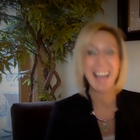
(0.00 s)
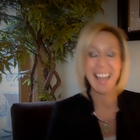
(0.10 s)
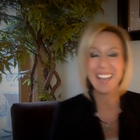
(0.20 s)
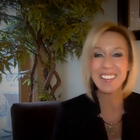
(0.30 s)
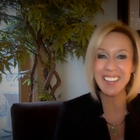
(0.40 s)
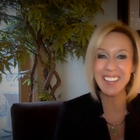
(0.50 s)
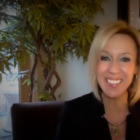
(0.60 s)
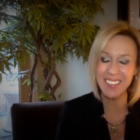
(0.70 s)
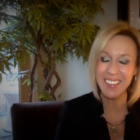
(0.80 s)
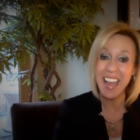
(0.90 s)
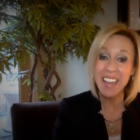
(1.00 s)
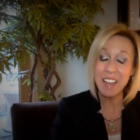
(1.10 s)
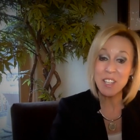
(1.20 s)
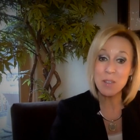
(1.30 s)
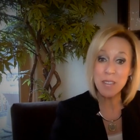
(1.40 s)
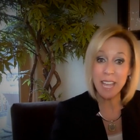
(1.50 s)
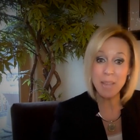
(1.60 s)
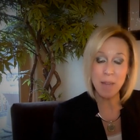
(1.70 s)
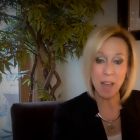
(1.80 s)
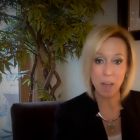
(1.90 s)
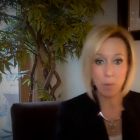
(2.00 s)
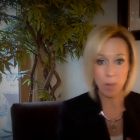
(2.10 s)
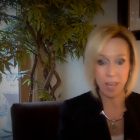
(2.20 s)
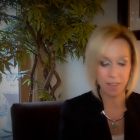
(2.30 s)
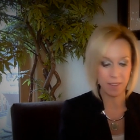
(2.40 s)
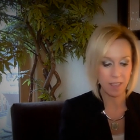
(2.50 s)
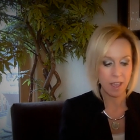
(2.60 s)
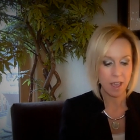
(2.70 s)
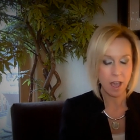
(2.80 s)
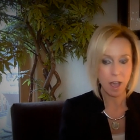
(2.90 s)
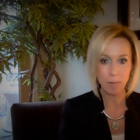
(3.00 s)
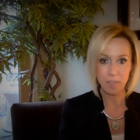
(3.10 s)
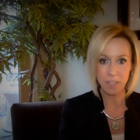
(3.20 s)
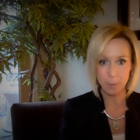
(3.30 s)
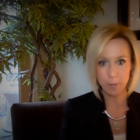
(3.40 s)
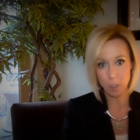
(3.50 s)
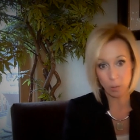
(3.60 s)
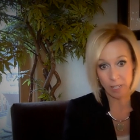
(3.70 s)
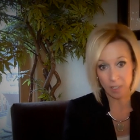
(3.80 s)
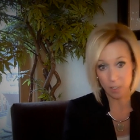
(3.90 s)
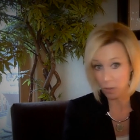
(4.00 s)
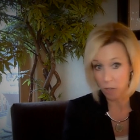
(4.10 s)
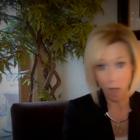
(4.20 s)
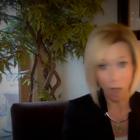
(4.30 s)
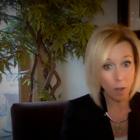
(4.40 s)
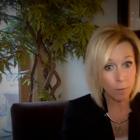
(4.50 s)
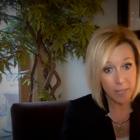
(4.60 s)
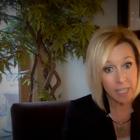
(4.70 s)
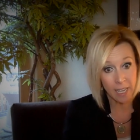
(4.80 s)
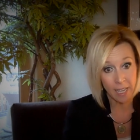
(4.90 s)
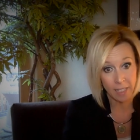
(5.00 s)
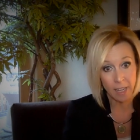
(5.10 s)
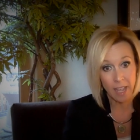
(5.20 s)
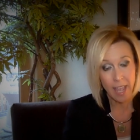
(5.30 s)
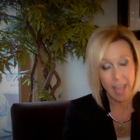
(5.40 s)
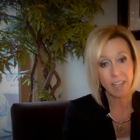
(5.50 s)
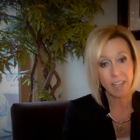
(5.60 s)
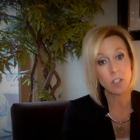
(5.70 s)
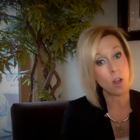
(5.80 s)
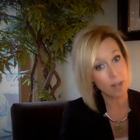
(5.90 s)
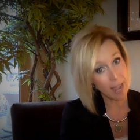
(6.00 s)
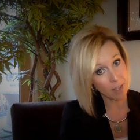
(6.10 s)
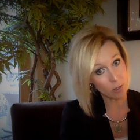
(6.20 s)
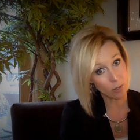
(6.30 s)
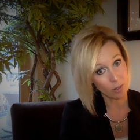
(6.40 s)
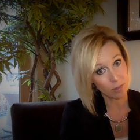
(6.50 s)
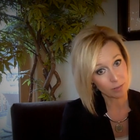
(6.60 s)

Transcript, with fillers: I agree with you. Now you came up with um, different ingredients, so it's all vegan and it's all natural.